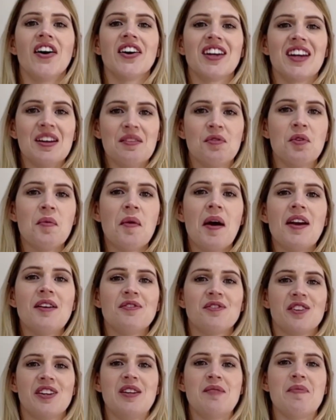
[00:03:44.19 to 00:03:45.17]
give away
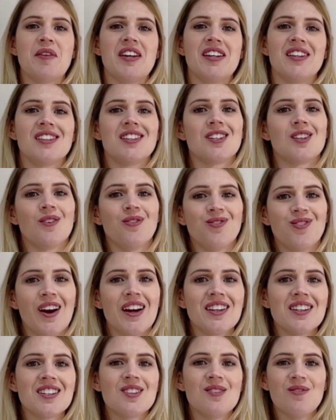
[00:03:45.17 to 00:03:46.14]
freebies to
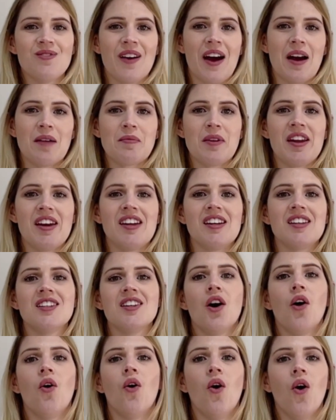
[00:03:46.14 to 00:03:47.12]
friends and families
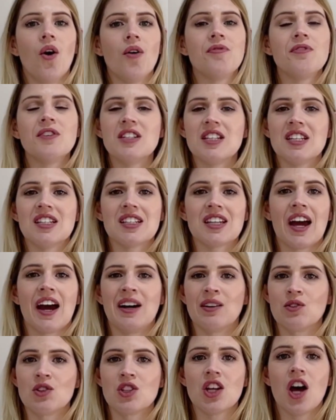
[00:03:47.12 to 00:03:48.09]
or offer
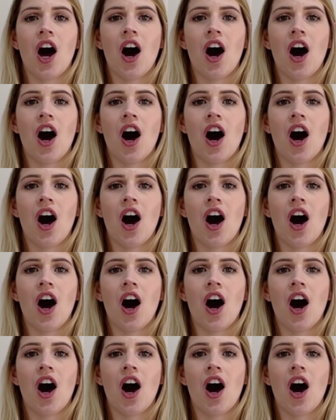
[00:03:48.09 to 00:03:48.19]
discounts